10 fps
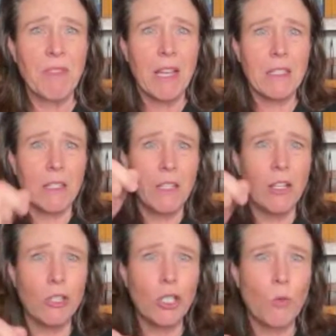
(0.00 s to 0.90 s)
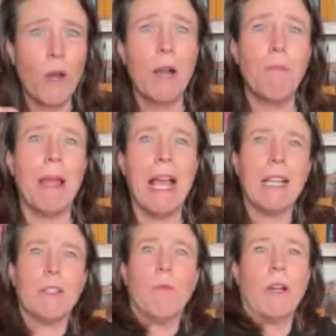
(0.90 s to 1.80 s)
It's a little square
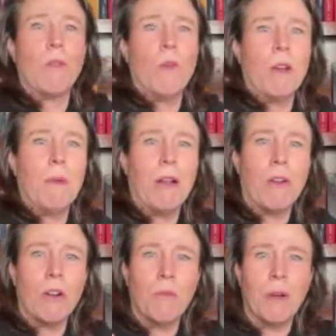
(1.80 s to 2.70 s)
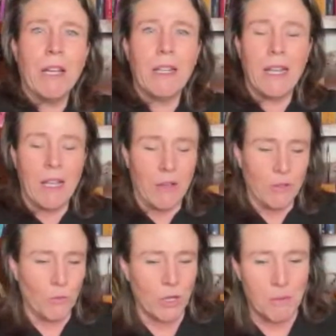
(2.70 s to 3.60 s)
patch. I'm wearing one on my arm right now
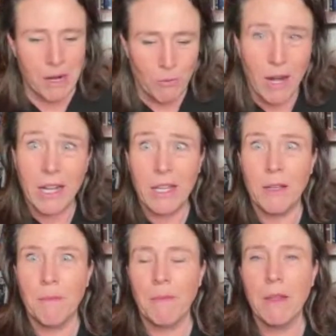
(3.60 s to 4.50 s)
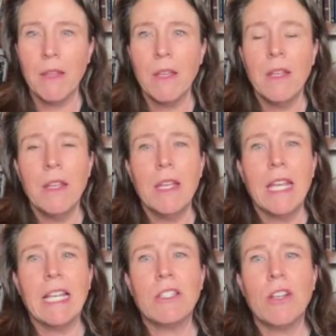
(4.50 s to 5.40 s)
and one on my right hip.
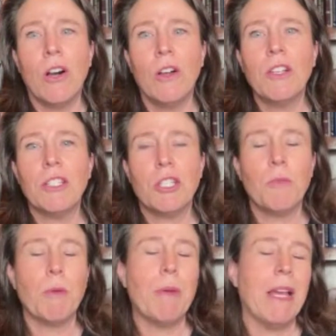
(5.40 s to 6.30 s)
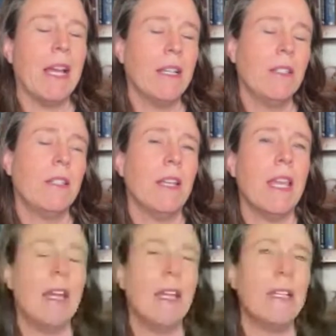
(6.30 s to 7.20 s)
It's called Super Patch,
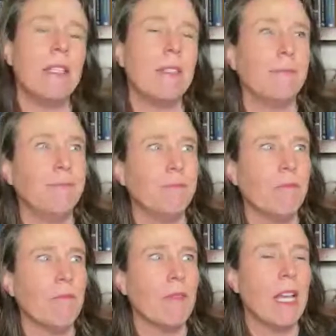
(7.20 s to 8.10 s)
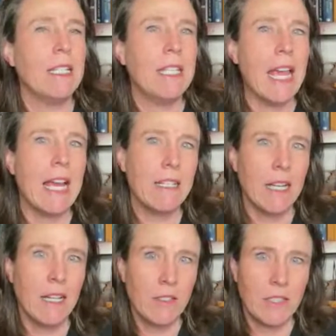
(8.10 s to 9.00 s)
and it is a
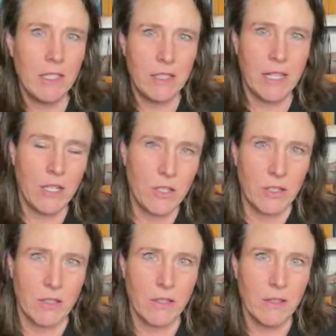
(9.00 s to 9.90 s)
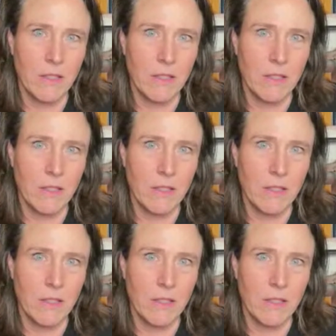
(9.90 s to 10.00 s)
tactile sensation.